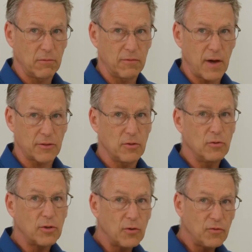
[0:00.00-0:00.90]
that we've got, the
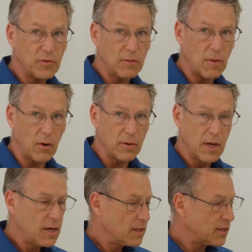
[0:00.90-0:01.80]
new Q C mode,
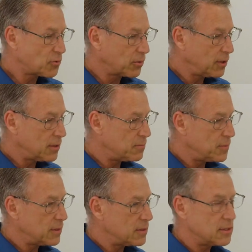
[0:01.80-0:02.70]
that's really
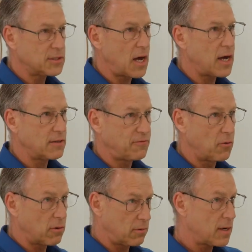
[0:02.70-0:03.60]
been designed
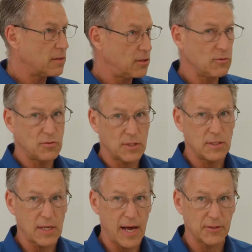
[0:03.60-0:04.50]
for running Q C
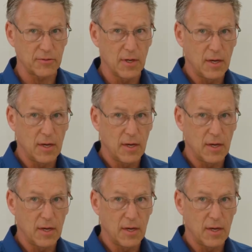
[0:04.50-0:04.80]
tests.